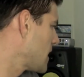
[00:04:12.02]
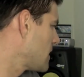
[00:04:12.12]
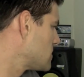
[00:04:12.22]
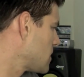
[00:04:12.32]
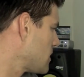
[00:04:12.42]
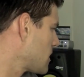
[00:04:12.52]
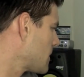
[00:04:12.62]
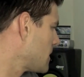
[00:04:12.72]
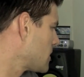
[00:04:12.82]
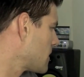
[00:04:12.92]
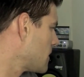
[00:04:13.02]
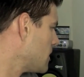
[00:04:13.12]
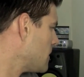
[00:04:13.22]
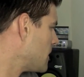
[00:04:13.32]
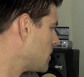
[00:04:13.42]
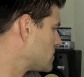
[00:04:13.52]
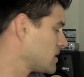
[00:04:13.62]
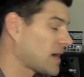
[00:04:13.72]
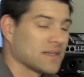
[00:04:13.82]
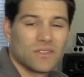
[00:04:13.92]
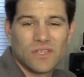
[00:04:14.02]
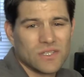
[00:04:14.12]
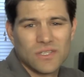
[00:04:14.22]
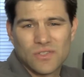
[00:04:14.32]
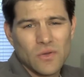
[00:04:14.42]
at, sorry, look at my notes here, guys. There's just